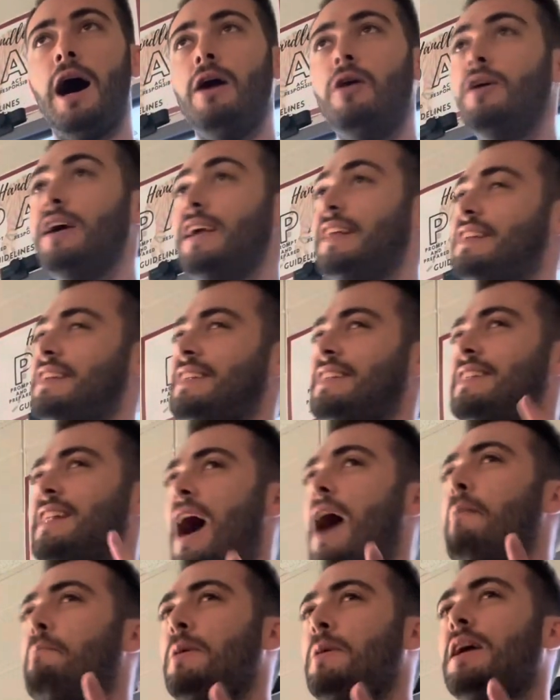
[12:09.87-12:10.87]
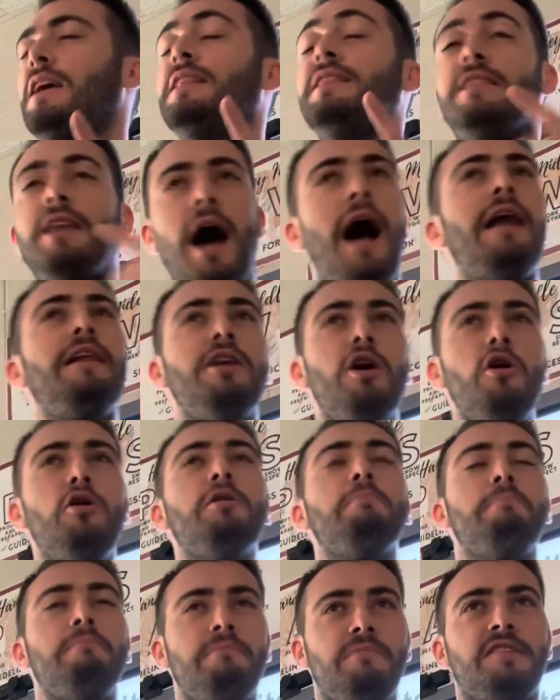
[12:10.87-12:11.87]
It's not. I know
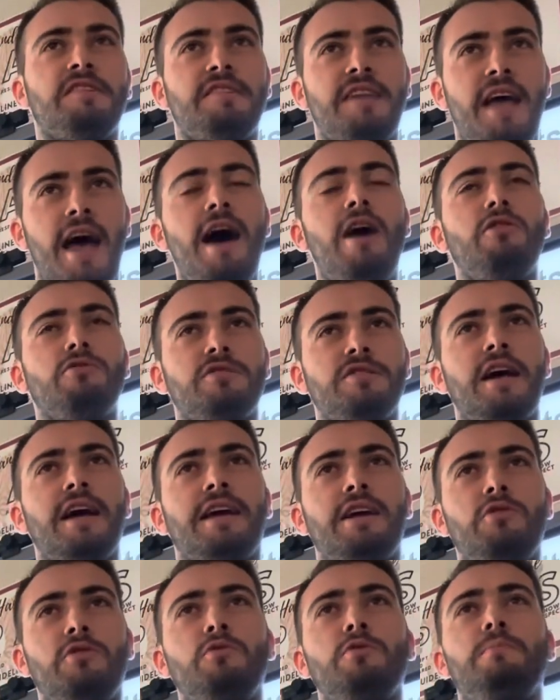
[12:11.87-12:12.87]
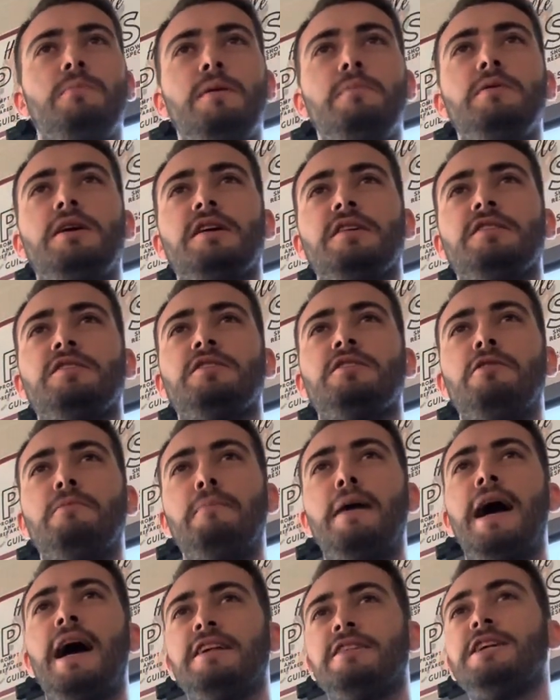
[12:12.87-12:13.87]
it sounds like it would be because of their
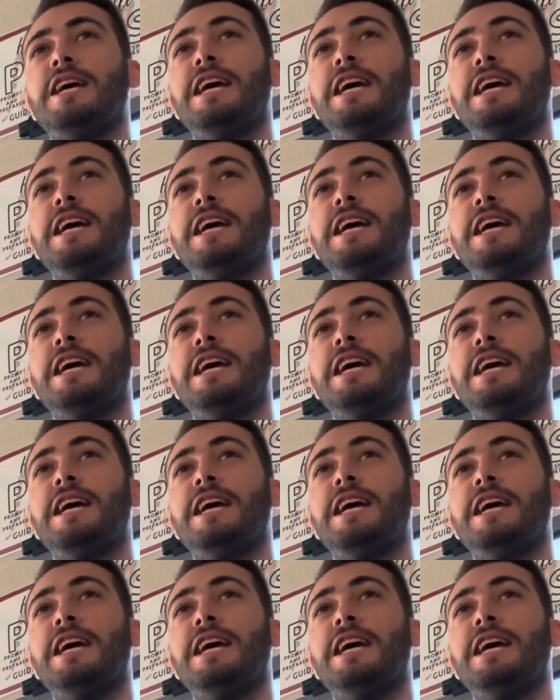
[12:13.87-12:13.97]
mass.